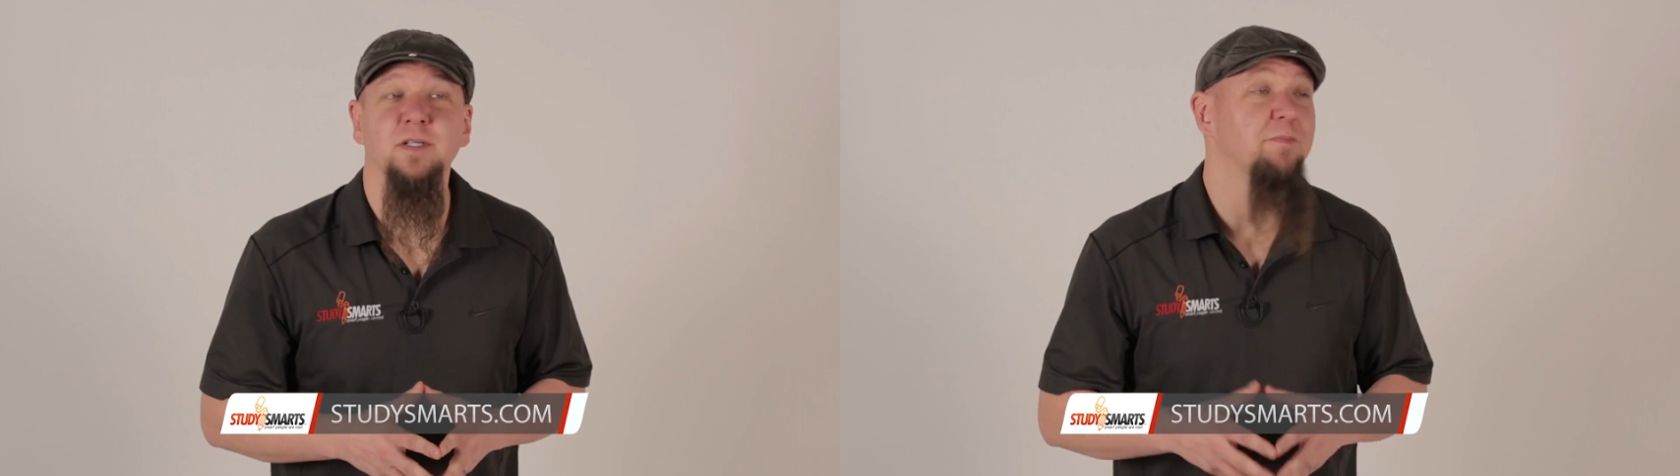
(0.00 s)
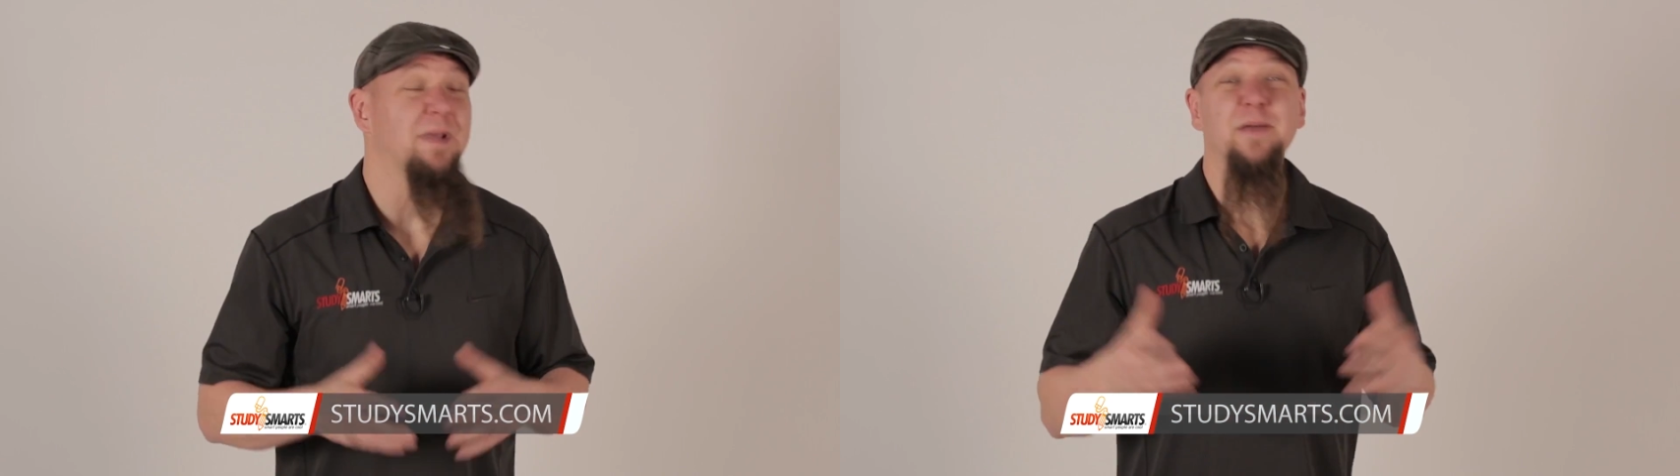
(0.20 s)

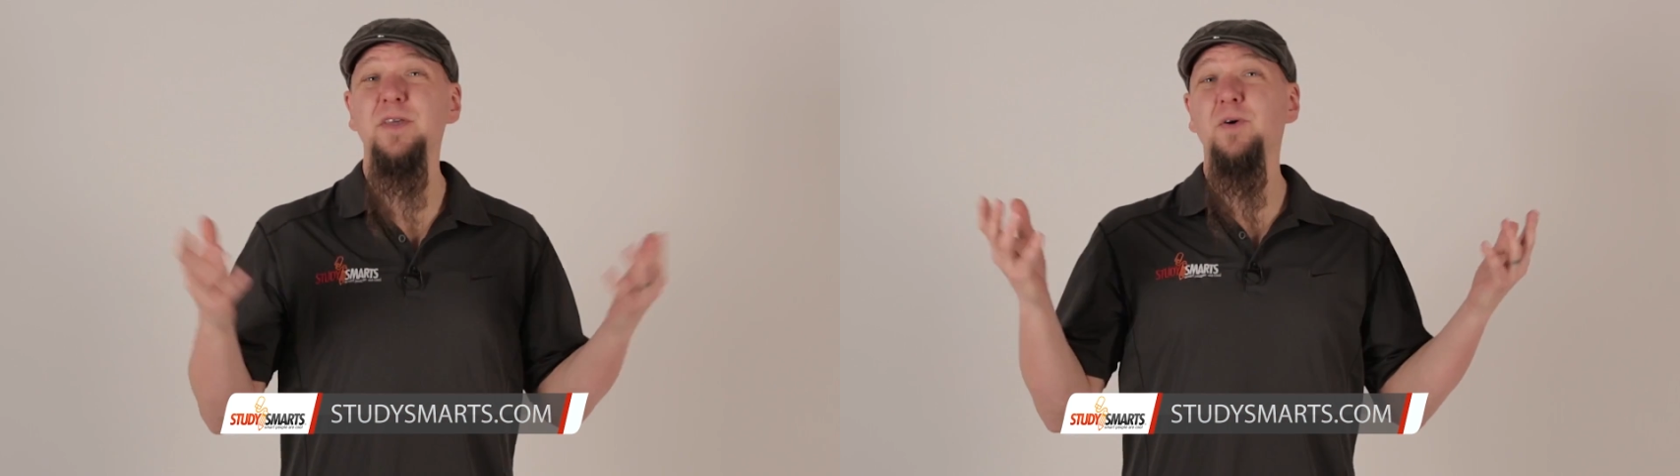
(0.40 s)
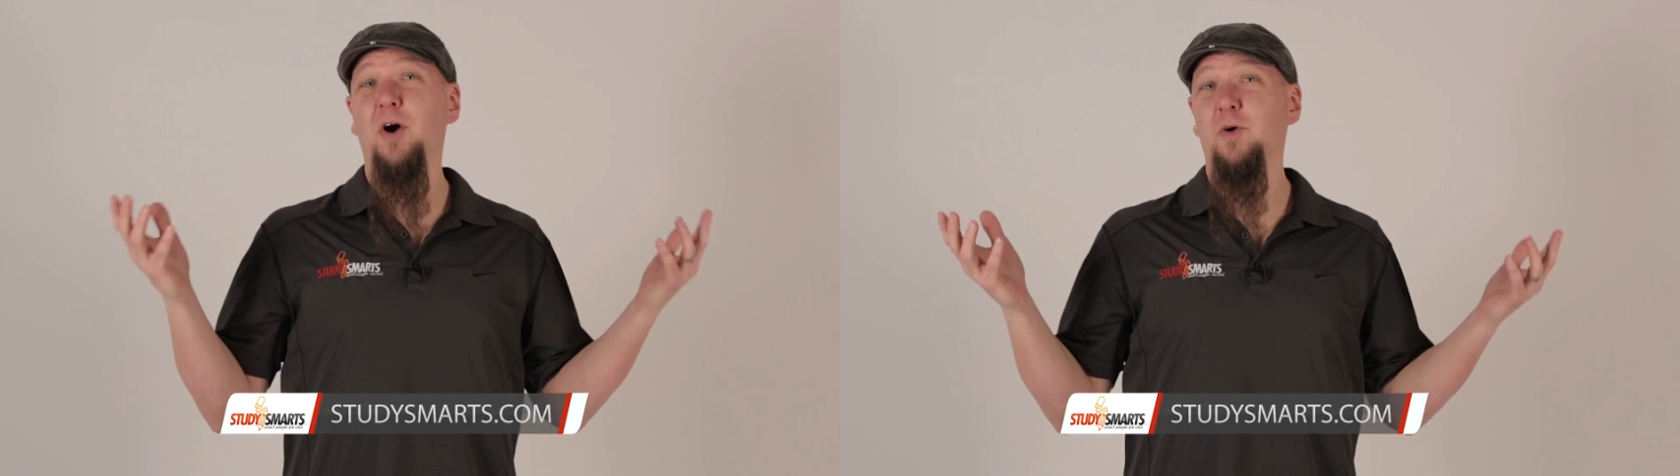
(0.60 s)
maybe
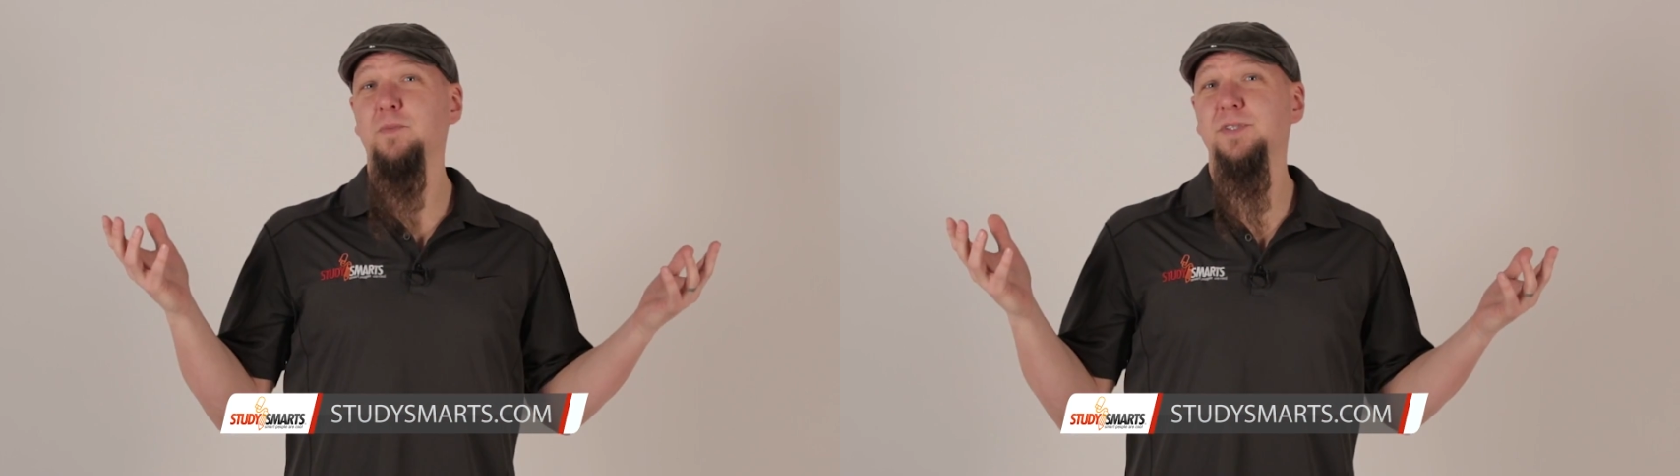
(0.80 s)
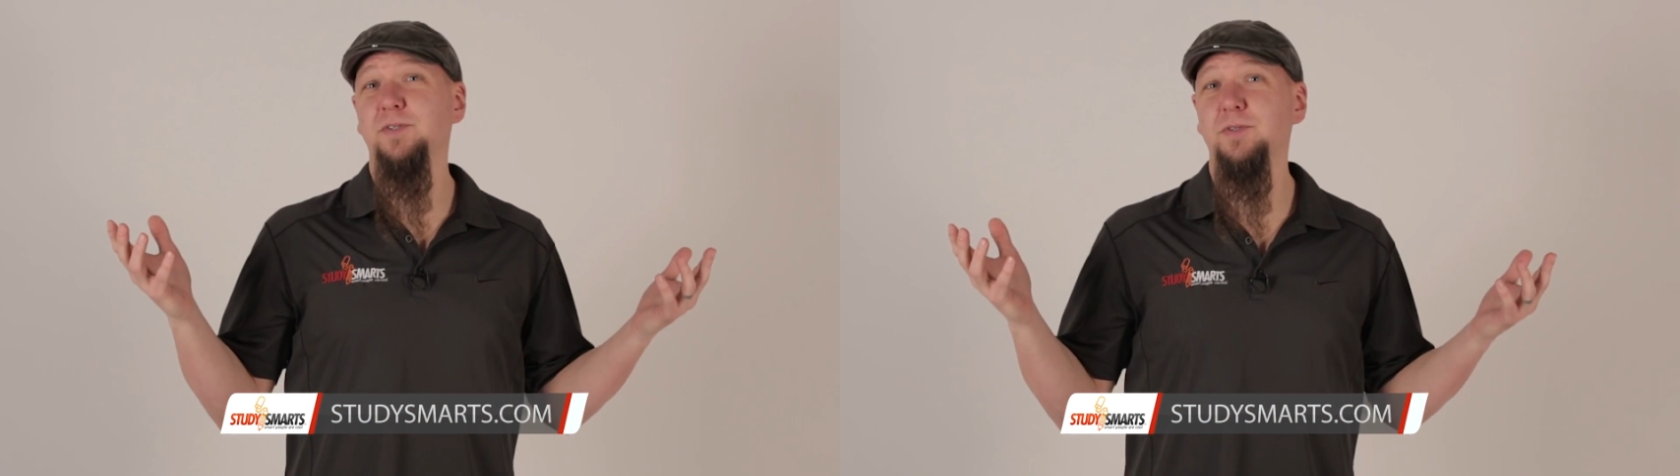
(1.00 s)
you
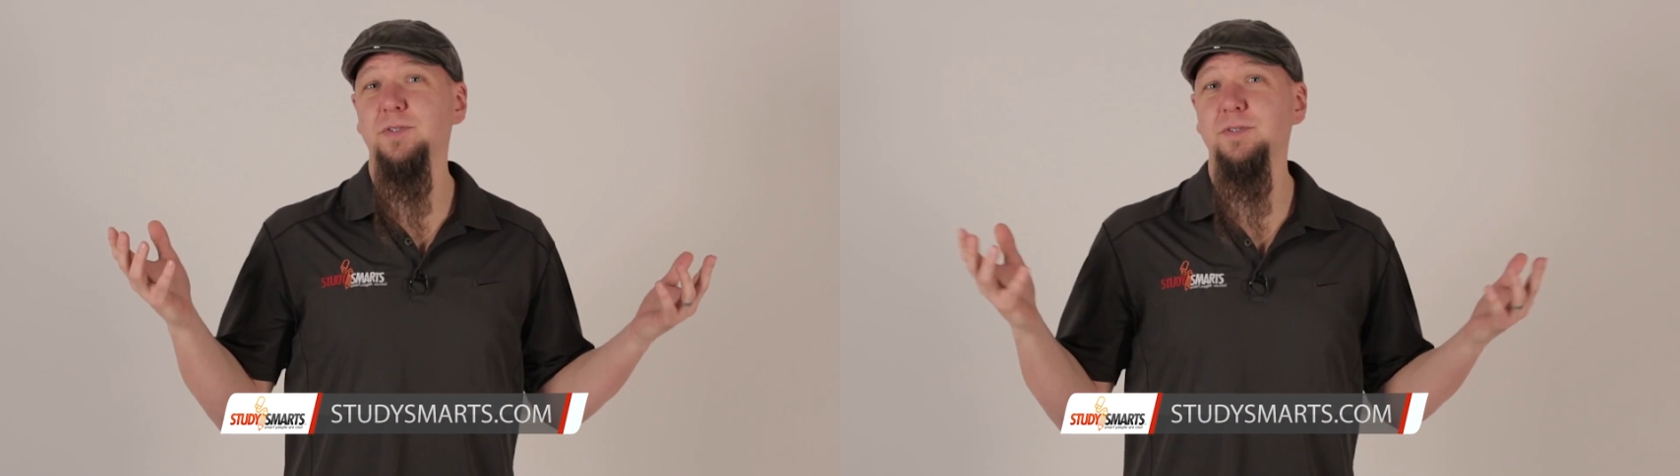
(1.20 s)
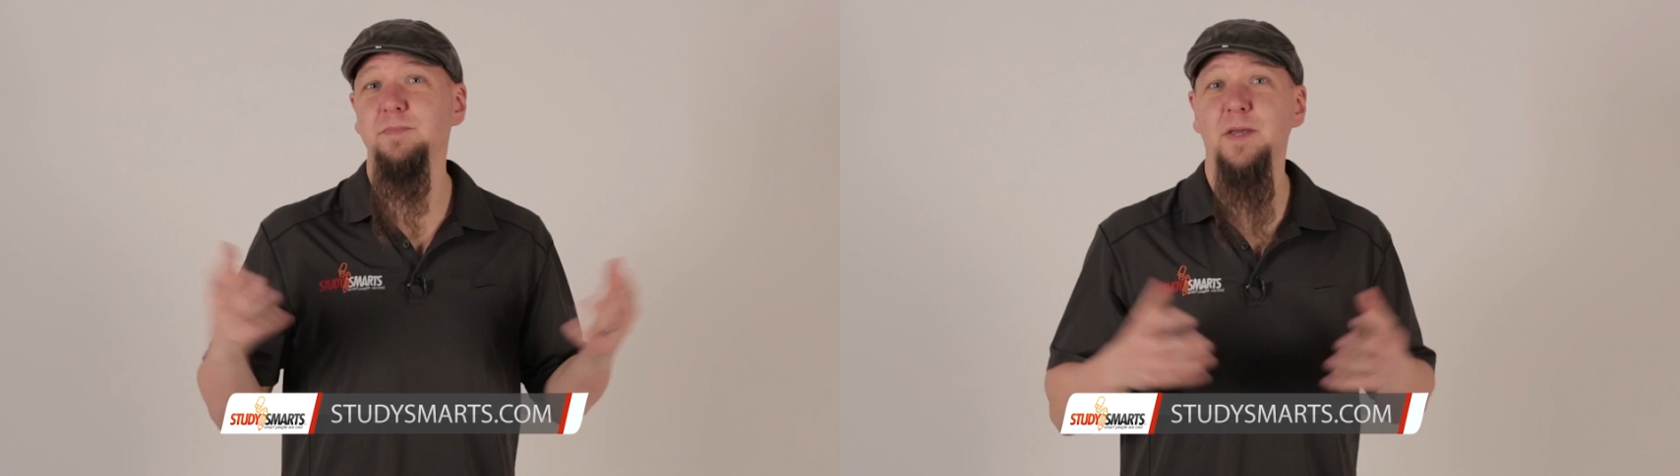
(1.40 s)
homeschool,